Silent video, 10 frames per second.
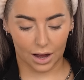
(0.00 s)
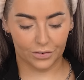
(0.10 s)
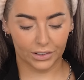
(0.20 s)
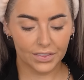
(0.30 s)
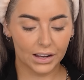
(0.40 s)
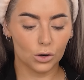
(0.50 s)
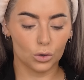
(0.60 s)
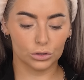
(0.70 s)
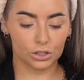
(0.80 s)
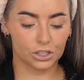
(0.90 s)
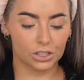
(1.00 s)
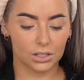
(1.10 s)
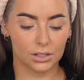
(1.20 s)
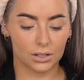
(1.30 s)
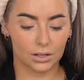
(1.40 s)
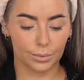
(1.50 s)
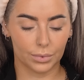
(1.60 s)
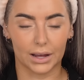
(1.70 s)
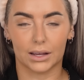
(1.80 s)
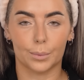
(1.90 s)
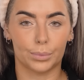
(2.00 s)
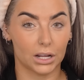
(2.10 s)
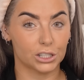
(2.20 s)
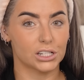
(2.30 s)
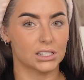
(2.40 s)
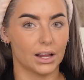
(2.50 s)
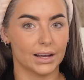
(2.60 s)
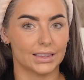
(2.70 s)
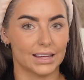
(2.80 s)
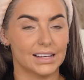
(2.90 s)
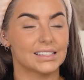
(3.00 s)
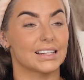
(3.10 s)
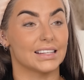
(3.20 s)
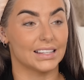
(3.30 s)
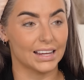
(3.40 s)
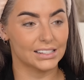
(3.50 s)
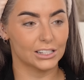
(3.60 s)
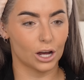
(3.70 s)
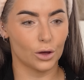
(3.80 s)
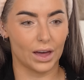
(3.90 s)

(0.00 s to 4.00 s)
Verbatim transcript: I feel like they launched like blushes like this years ago.